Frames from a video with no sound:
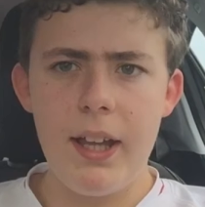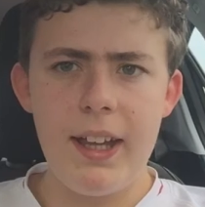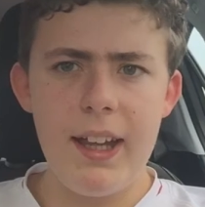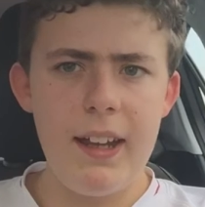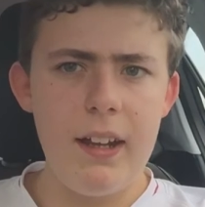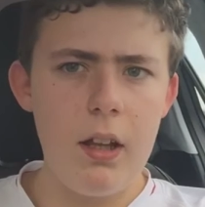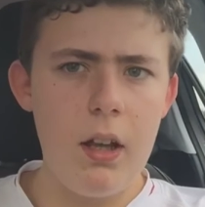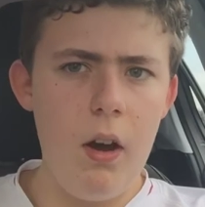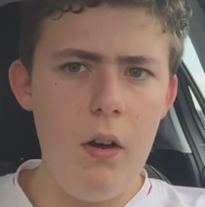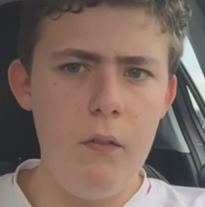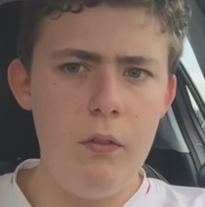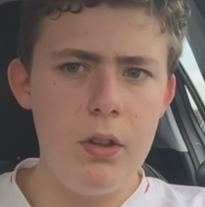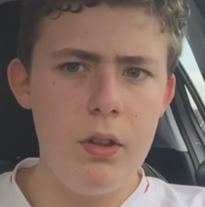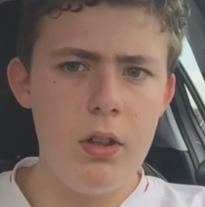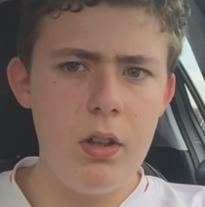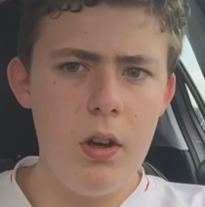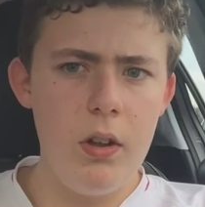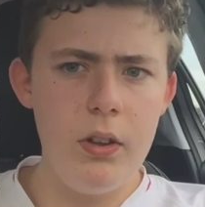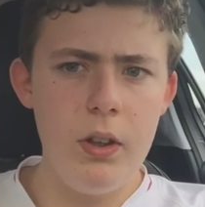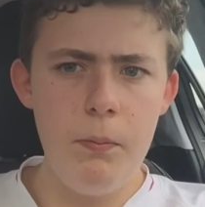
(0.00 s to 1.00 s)
get the goal for
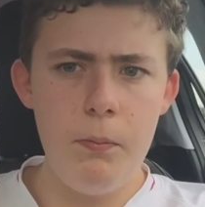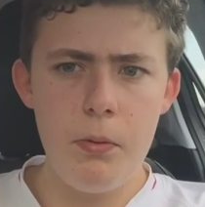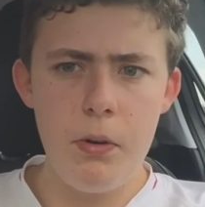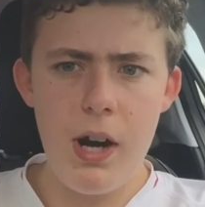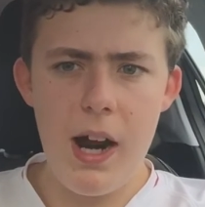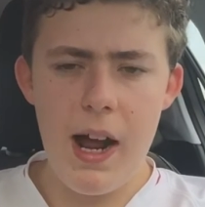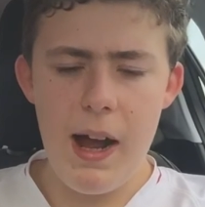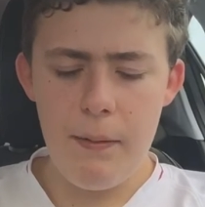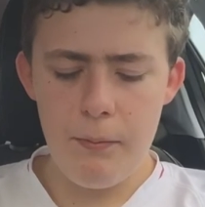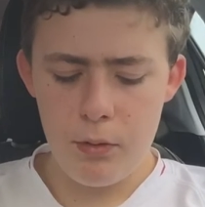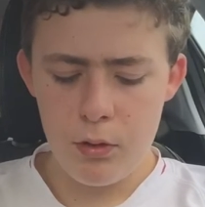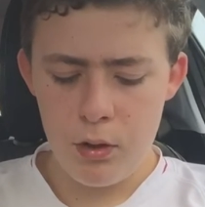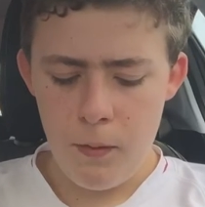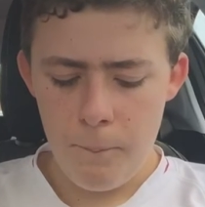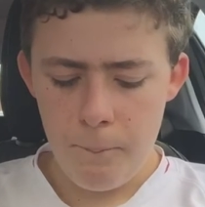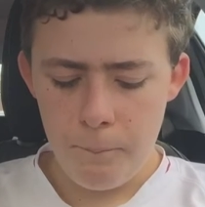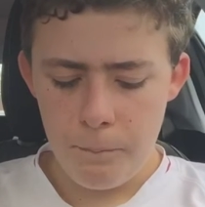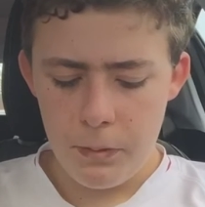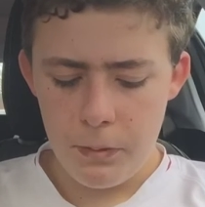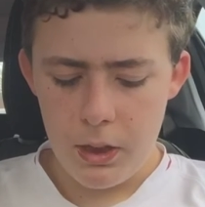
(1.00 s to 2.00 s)
Tottenham, perhaps.
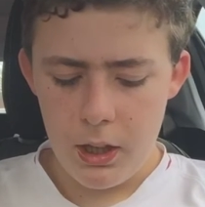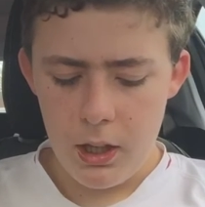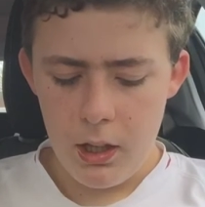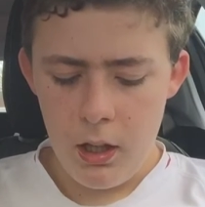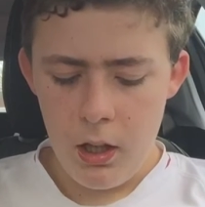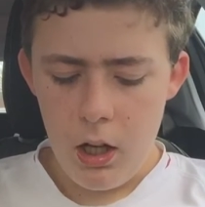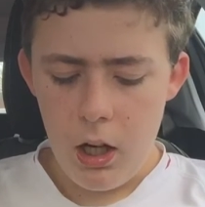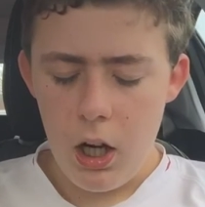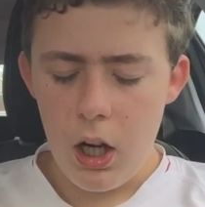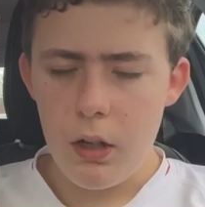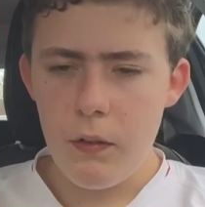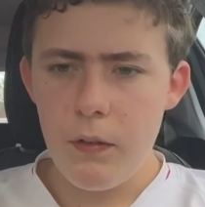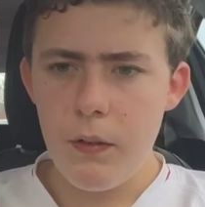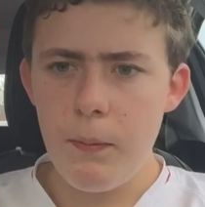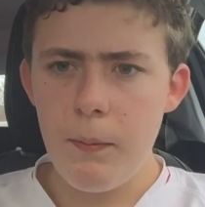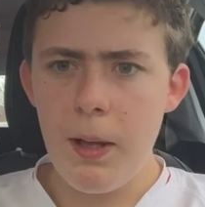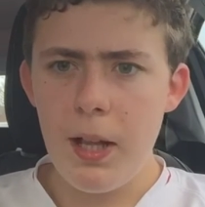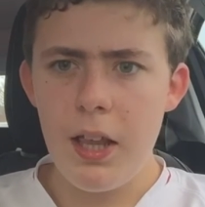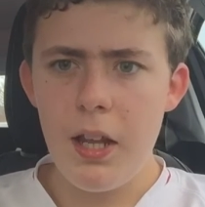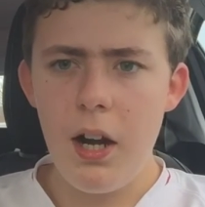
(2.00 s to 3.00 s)
I
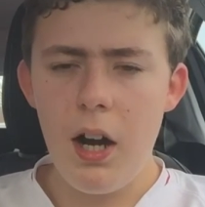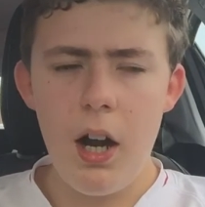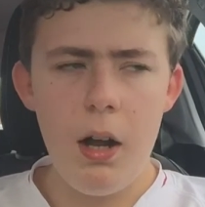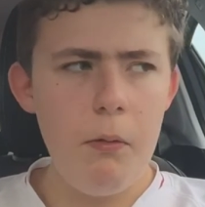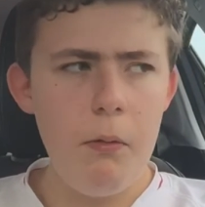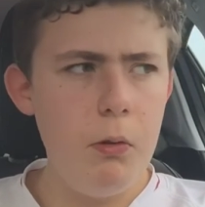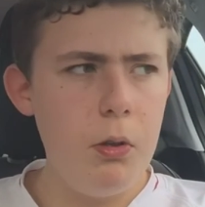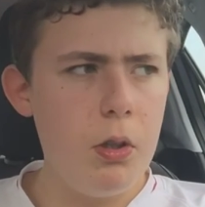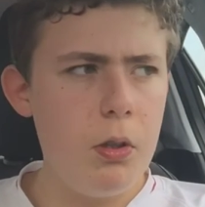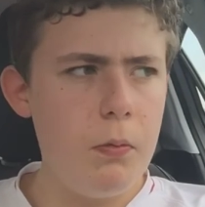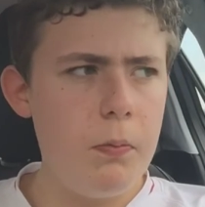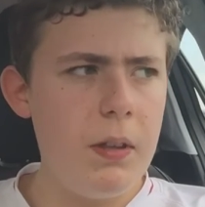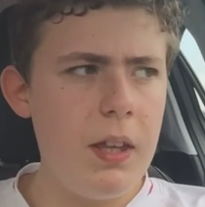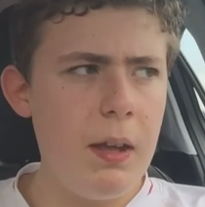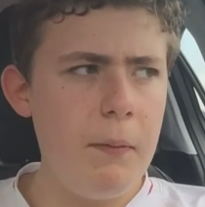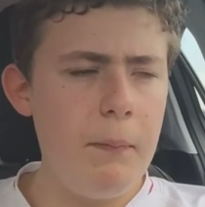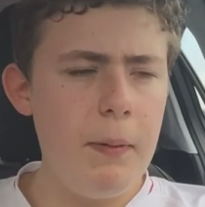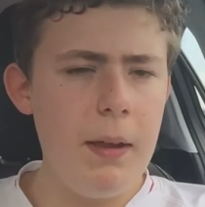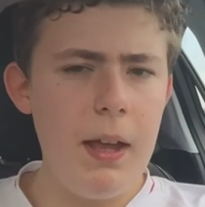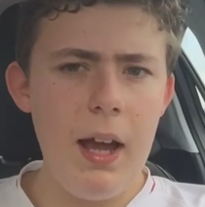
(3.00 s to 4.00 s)
think Man United
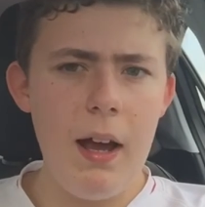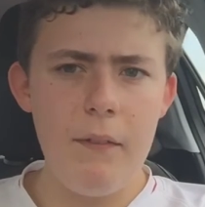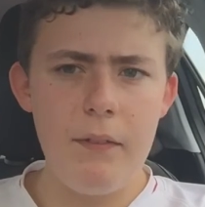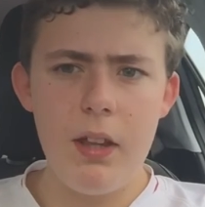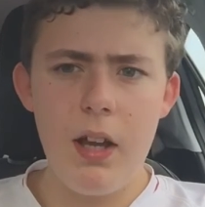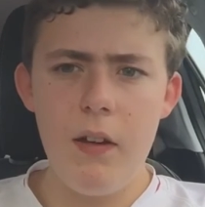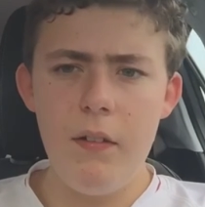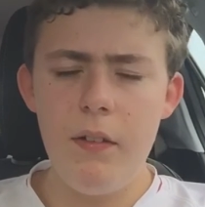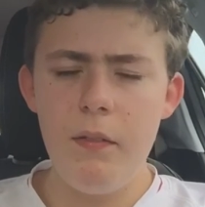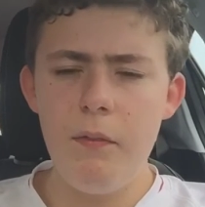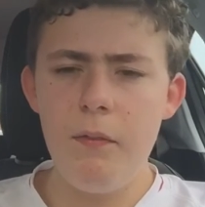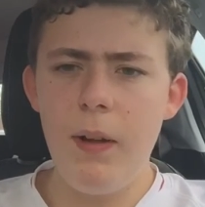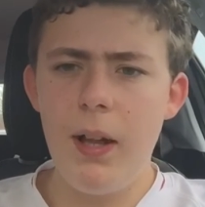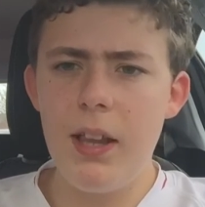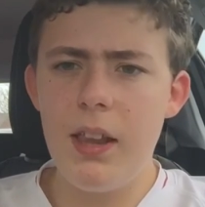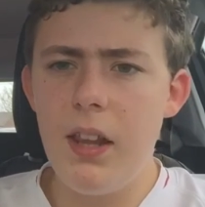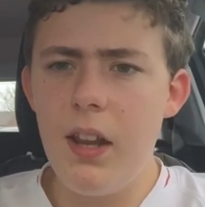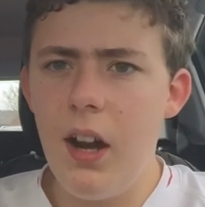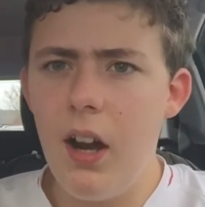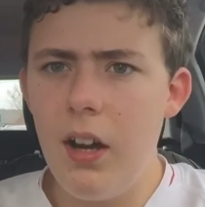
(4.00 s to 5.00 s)
I think
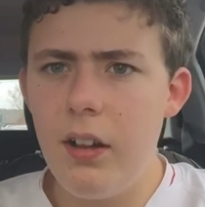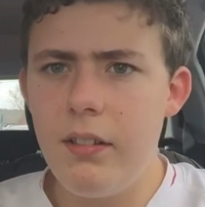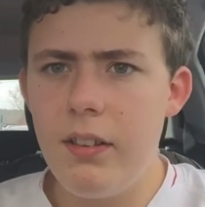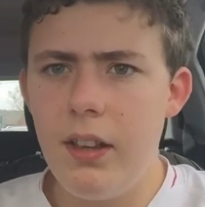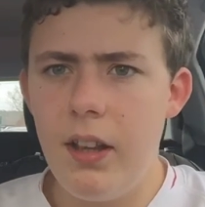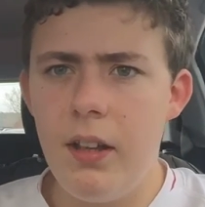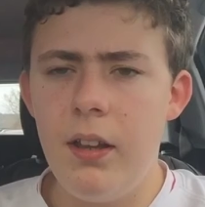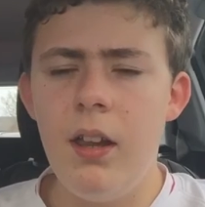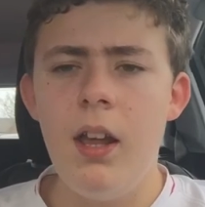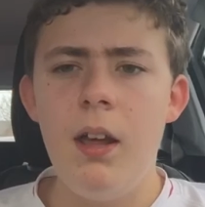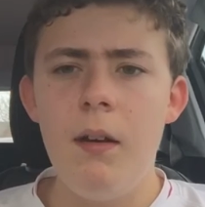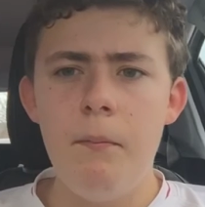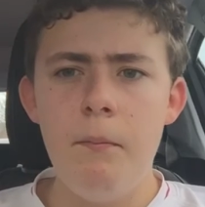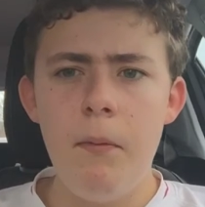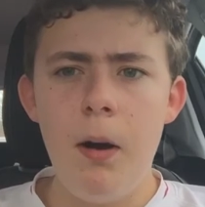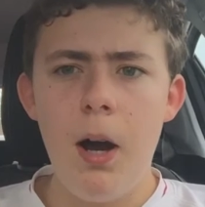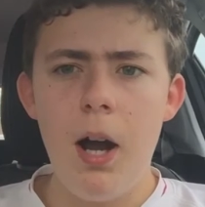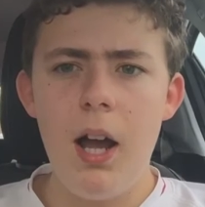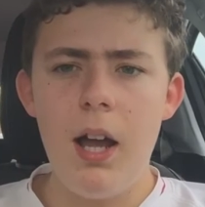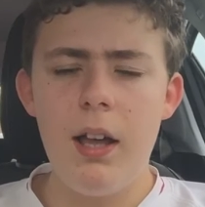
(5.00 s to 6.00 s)
Man United
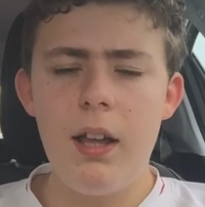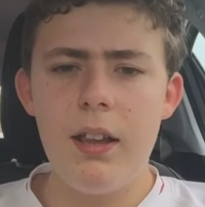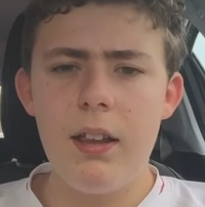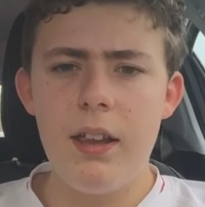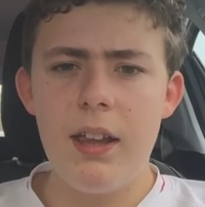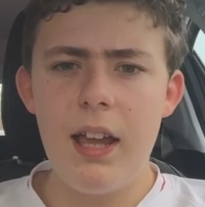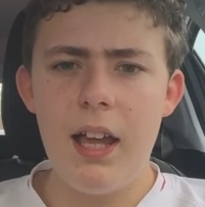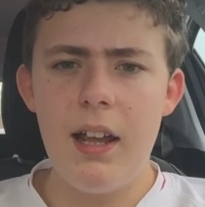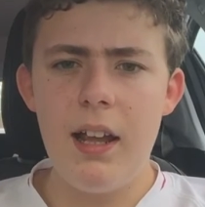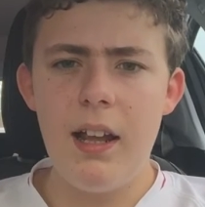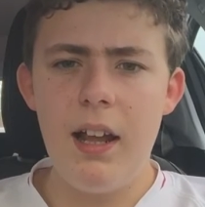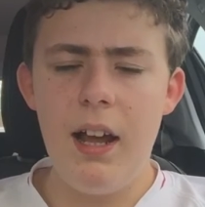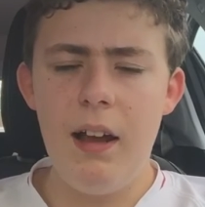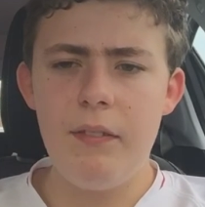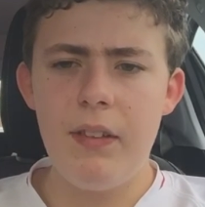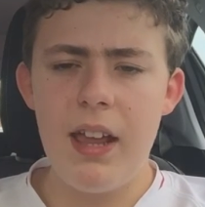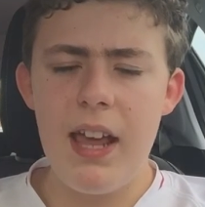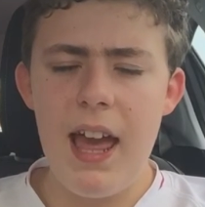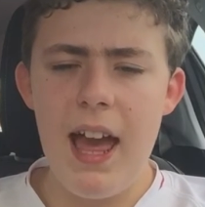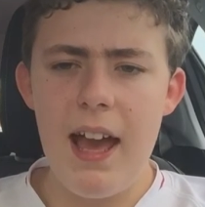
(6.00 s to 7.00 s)
might
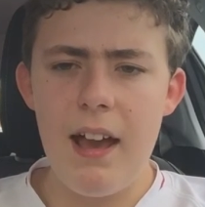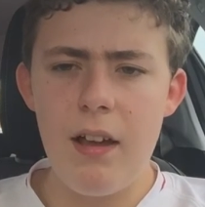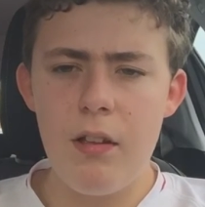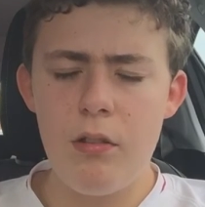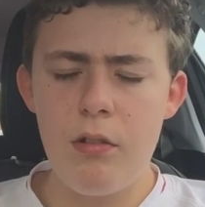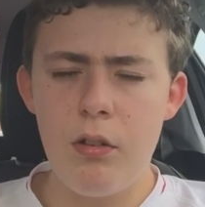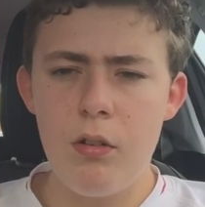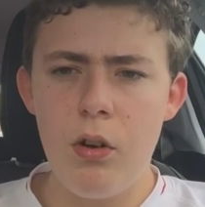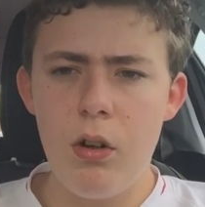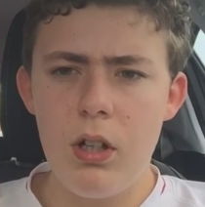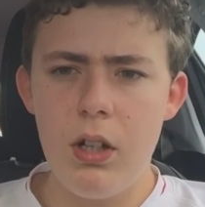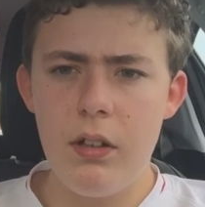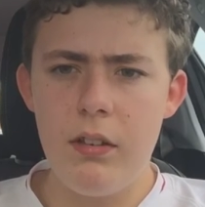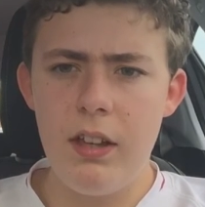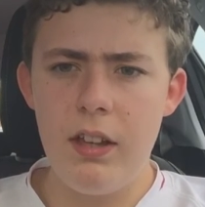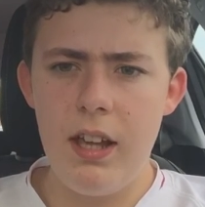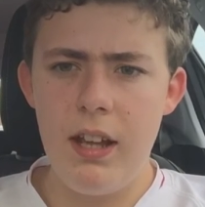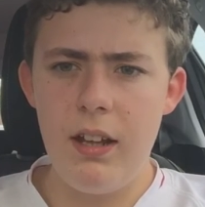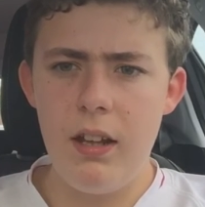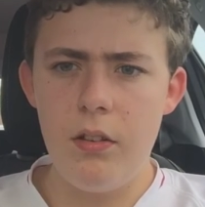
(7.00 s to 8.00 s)
have the extra
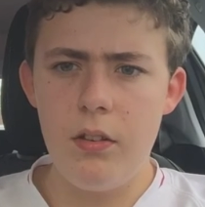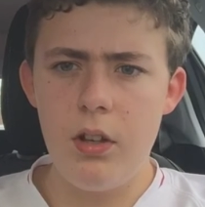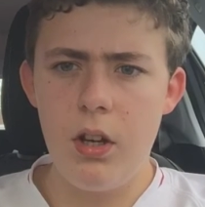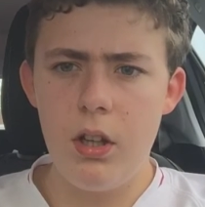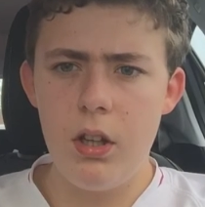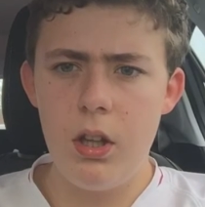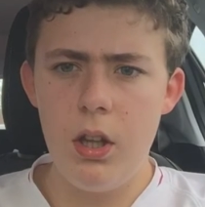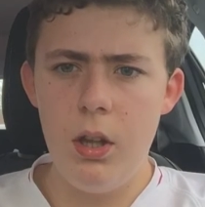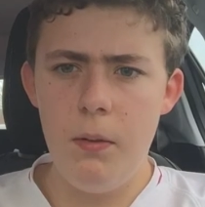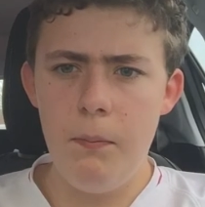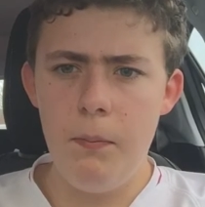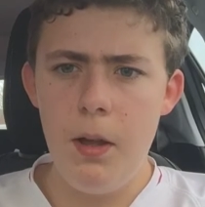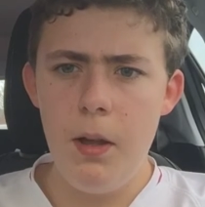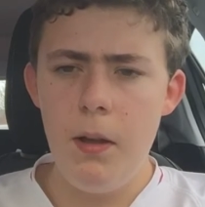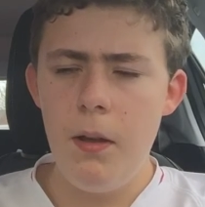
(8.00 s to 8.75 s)
quality than Tottenham,